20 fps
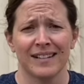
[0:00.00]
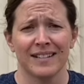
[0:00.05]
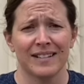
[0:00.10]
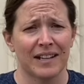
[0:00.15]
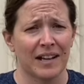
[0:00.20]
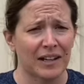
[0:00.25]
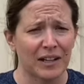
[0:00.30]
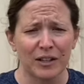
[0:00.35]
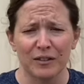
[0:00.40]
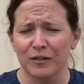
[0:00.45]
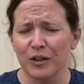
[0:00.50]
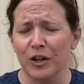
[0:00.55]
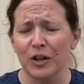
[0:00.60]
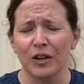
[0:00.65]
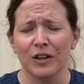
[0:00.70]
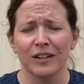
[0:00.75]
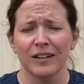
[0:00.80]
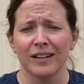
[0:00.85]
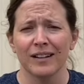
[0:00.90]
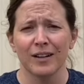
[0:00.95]
Second of
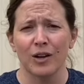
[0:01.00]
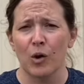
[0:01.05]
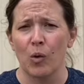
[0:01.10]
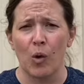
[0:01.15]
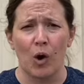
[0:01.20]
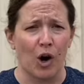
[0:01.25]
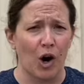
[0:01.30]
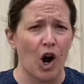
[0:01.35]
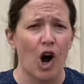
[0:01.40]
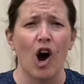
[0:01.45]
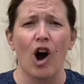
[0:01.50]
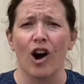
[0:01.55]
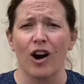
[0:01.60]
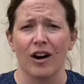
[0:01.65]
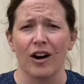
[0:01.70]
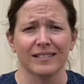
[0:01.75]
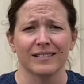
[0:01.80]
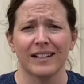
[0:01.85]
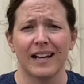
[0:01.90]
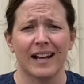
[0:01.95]
all, work hard
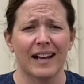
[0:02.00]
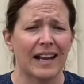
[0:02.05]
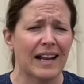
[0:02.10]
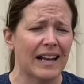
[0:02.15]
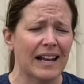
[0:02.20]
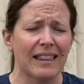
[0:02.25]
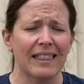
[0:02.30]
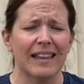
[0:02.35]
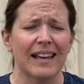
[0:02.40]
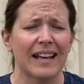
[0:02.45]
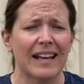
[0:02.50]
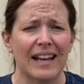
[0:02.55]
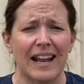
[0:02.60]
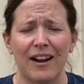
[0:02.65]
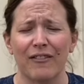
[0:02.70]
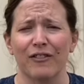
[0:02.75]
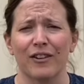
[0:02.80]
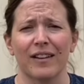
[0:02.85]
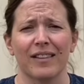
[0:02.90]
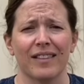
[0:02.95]
at anything and
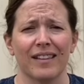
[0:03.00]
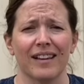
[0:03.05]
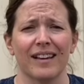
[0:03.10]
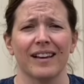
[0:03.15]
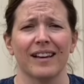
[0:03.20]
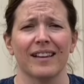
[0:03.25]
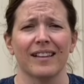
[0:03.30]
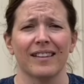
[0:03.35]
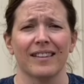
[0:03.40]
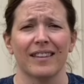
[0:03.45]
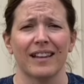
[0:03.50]
everything